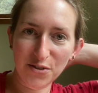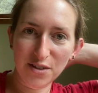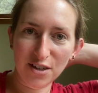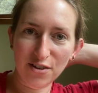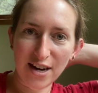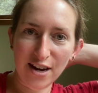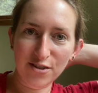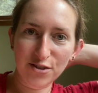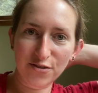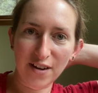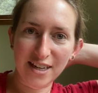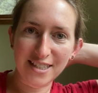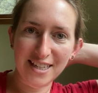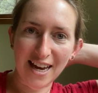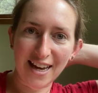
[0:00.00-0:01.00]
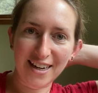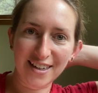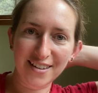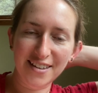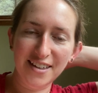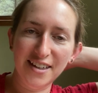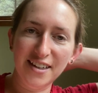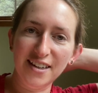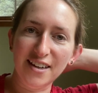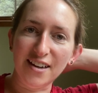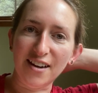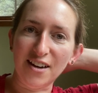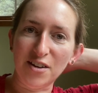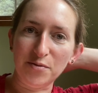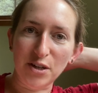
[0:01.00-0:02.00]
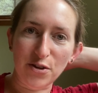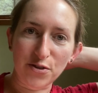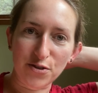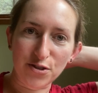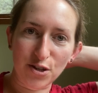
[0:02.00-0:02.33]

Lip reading: around Fontana, there's